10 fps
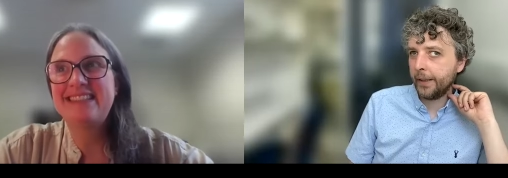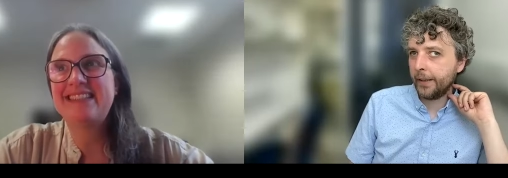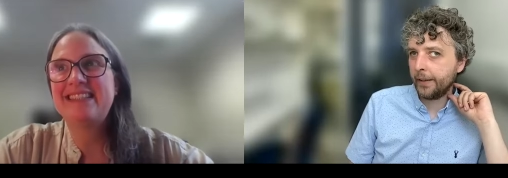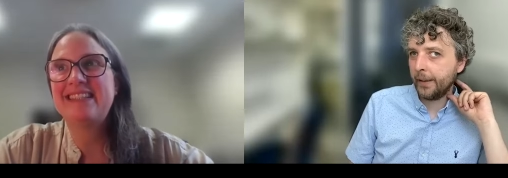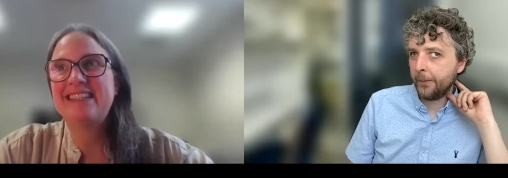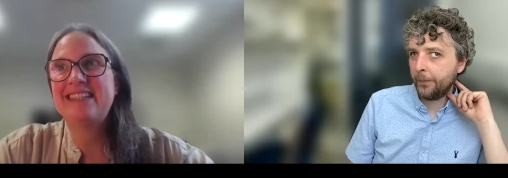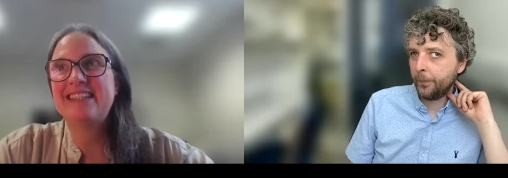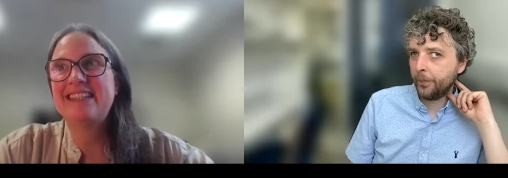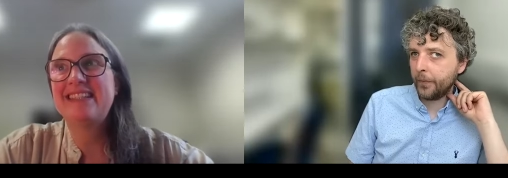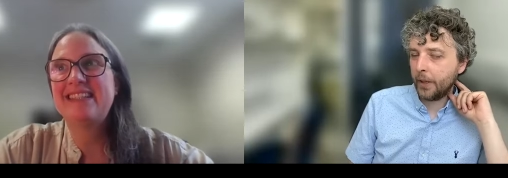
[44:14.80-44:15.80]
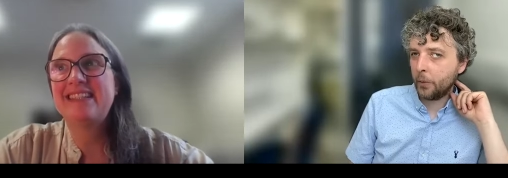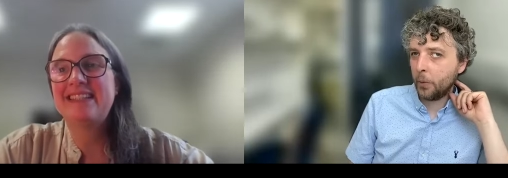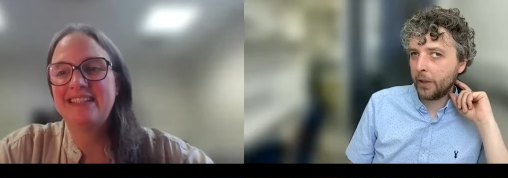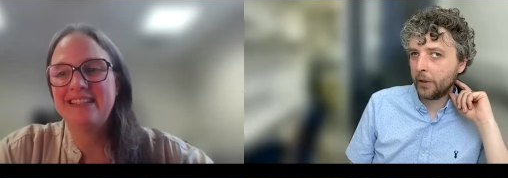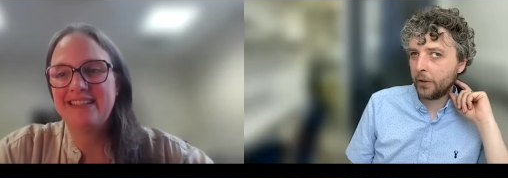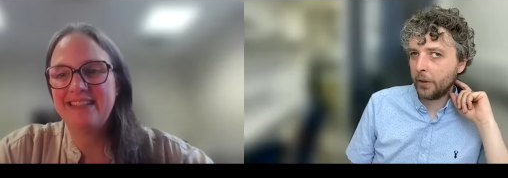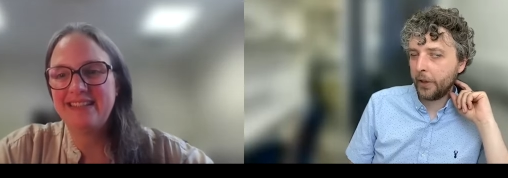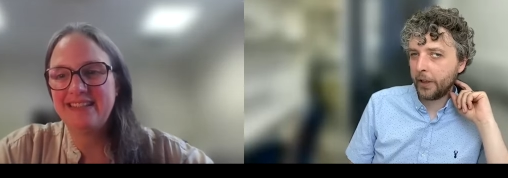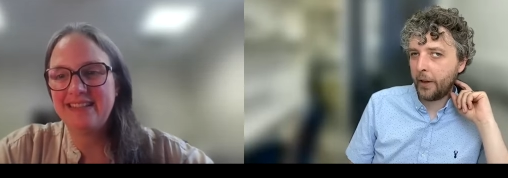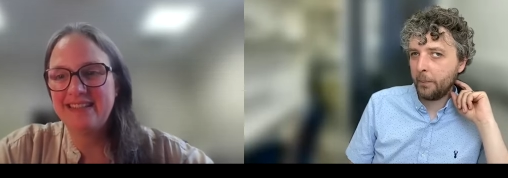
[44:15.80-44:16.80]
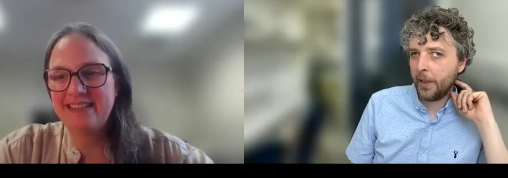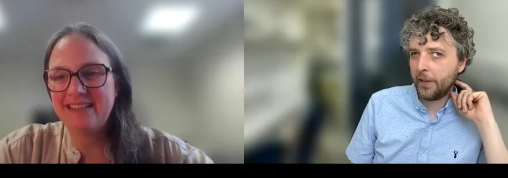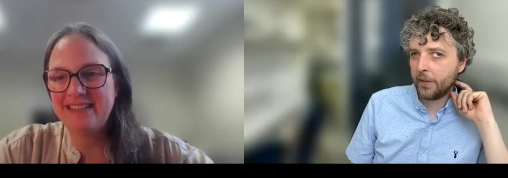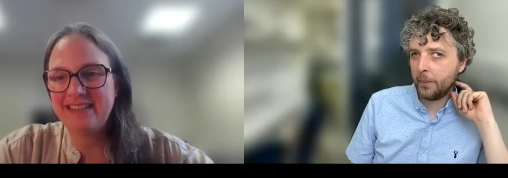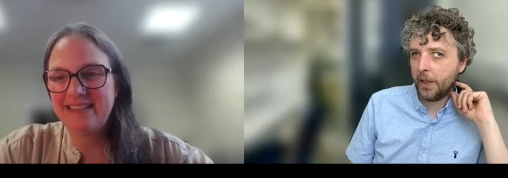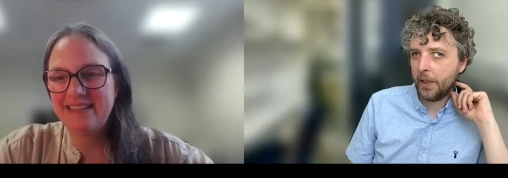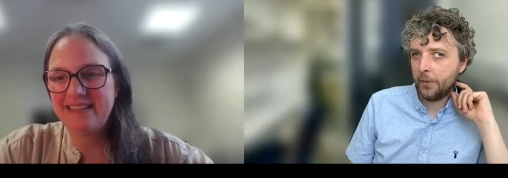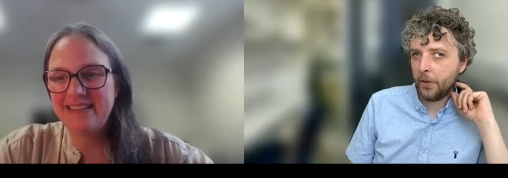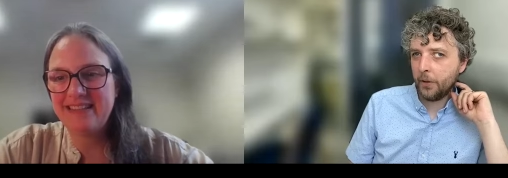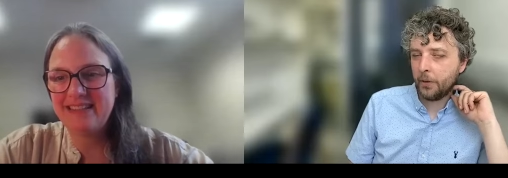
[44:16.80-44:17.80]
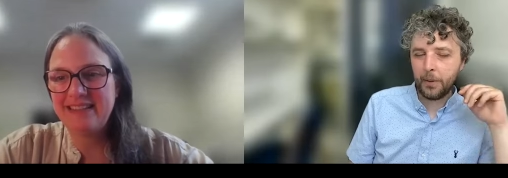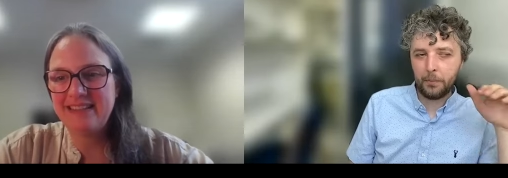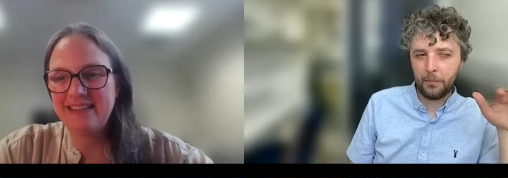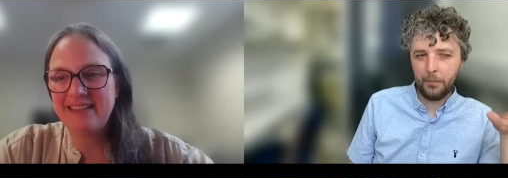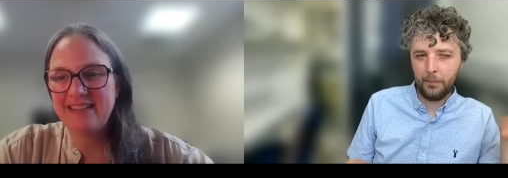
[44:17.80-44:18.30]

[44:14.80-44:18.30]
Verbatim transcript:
Speaker 1: that um, that we are not affecting basal behavior but